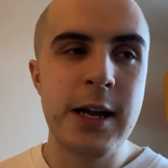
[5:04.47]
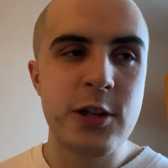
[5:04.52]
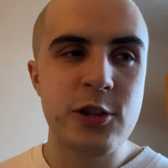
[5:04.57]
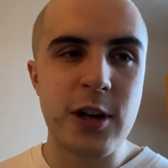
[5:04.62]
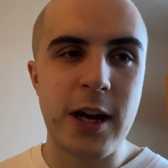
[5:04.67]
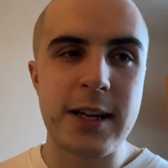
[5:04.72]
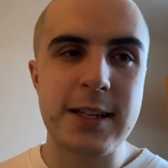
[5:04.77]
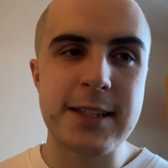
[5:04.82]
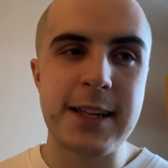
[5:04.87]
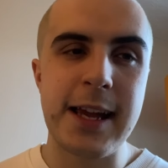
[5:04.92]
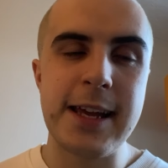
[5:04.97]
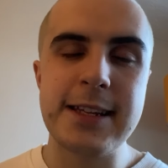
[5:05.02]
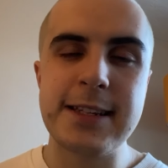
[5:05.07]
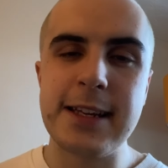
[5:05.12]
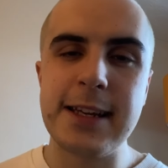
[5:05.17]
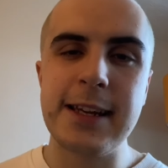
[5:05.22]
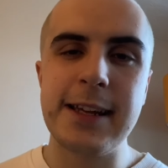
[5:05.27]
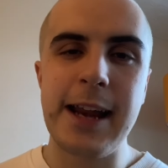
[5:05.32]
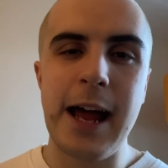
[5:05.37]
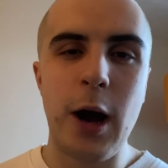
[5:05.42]
Jack
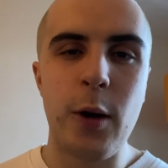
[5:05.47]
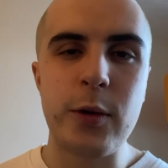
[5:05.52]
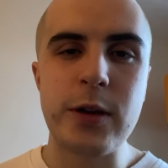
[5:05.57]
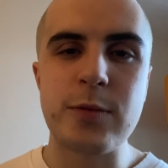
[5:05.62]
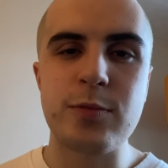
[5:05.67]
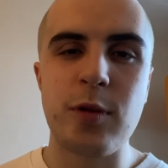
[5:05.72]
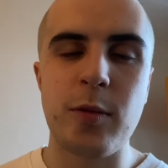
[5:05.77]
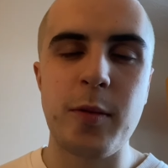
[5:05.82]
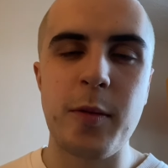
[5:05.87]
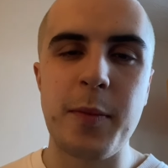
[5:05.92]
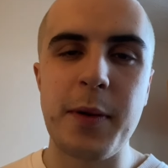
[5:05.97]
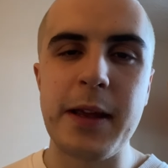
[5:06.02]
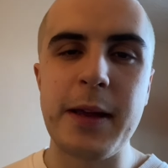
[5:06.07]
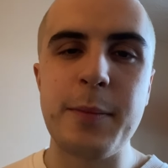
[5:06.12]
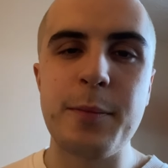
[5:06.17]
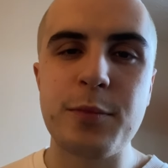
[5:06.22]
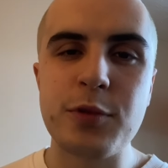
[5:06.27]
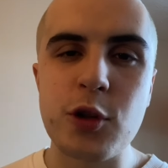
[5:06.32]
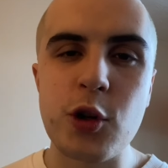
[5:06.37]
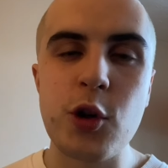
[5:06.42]
Stacey and how he's probably
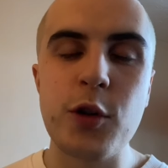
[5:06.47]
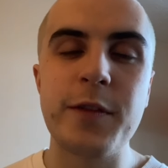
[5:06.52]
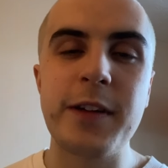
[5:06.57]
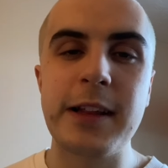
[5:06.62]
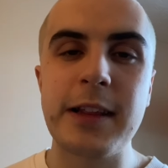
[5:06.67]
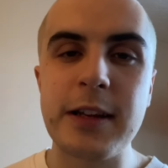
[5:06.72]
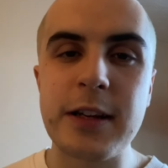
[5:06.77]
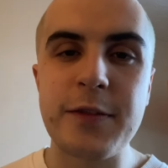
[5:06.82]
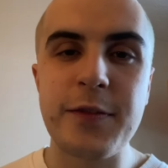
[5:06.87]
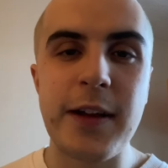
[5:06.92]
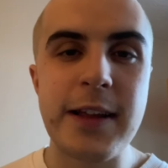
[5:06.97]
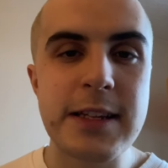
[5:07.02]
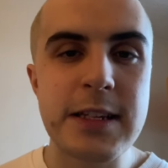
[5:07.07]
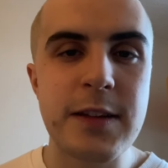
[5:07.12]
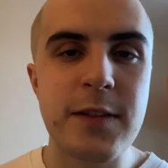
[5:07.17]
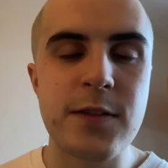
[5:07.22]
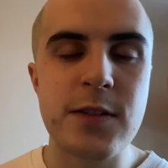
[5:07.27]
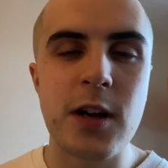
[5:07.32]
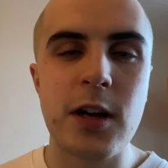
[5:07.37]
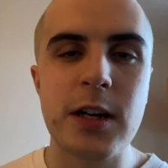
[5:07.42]
improving the
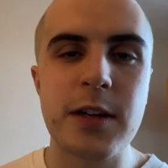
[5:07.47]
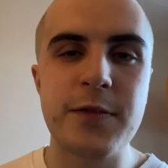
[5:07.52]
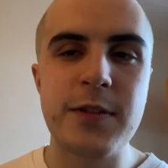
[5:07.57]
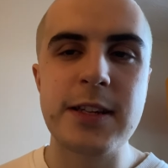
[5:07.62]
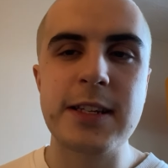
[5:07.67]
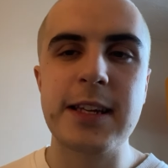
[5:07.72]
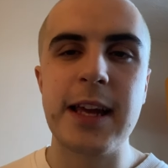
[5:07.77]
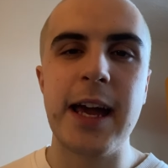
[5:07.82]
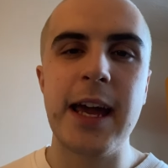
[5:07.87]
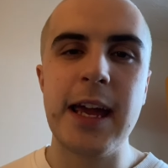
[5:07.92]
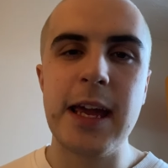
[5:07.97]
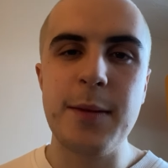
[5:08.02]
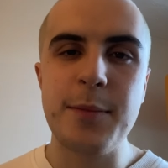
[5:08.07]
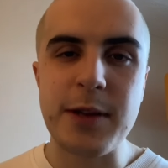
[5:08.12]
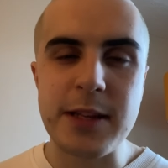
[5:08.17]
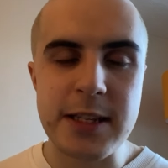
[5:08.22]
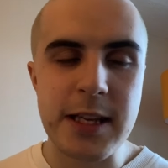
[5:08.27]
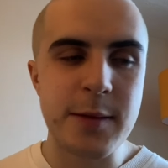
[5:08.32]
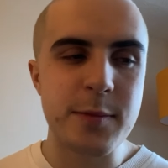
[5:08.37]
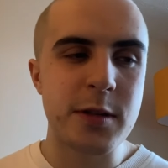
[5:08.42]
defensive side of his game. He
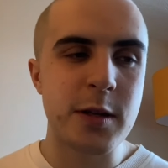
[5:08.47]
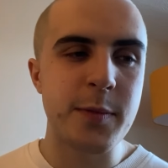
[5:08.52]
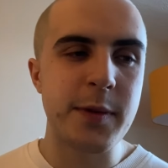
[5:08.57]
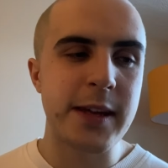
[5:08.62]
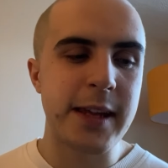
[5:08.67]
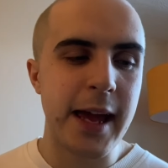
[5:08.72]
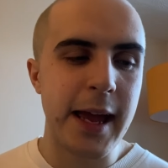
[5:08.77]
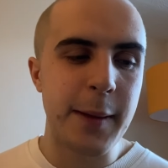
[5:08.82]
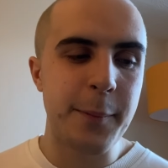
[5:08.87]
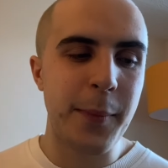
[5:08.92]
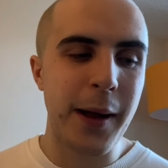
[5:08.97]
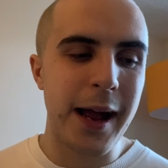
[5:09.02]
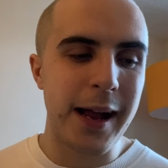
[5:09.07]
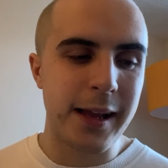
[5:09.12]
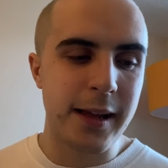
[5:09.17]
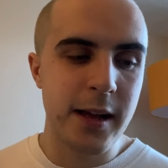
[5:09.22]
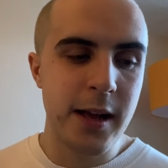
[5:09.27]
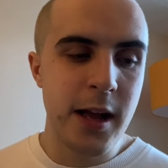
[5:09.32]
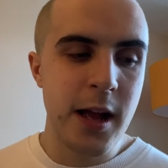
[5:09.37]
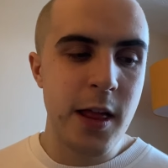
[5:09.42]
seems to be getting
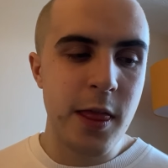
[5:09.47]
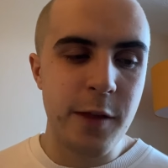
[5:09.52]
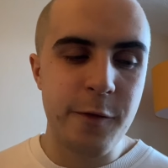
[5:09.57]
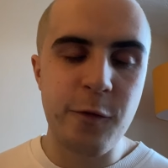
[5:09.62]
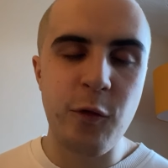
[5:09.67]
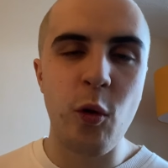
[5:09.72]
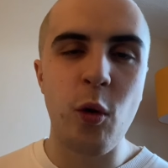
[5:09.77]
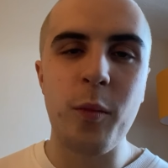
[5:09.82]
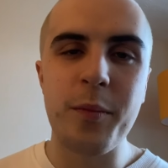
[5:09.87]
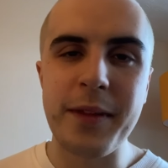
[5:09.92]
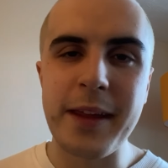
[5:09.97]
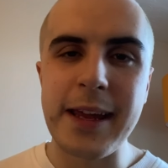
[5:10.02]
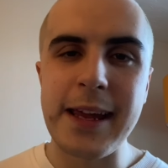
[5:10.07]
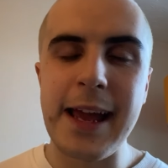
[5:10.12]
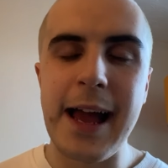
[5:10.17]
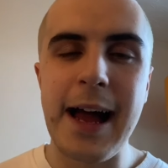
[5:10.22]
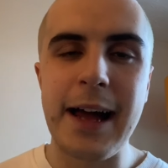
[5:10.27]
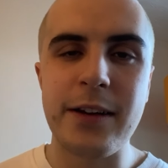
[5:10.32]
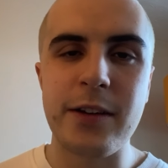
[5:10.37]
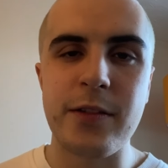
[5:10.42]
back the form that he
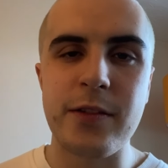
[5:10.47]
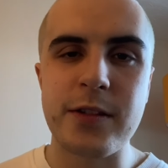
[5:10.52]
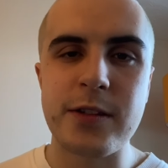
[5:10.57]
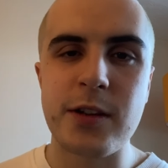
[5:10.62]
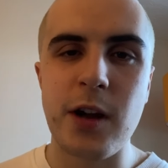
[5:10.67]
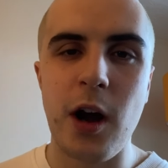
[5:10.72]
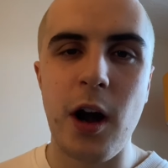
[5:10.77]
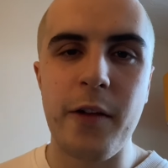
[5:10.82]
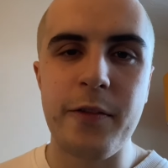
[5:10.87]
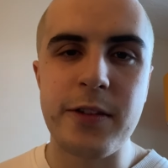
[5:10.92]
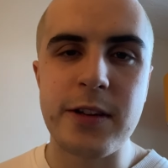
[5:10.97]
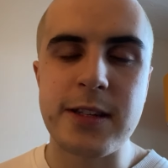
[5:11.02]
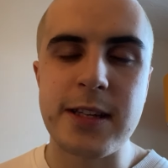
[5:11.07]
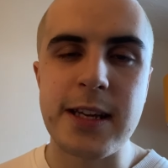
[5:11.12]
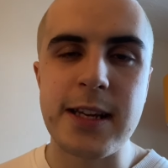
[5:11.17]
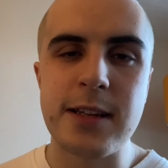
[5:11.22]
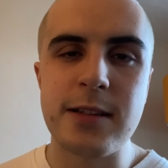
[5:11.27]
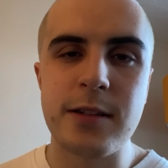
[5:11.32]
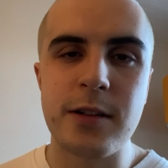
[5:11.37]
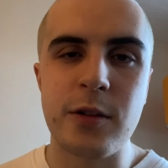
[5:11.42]
had at the start of the season.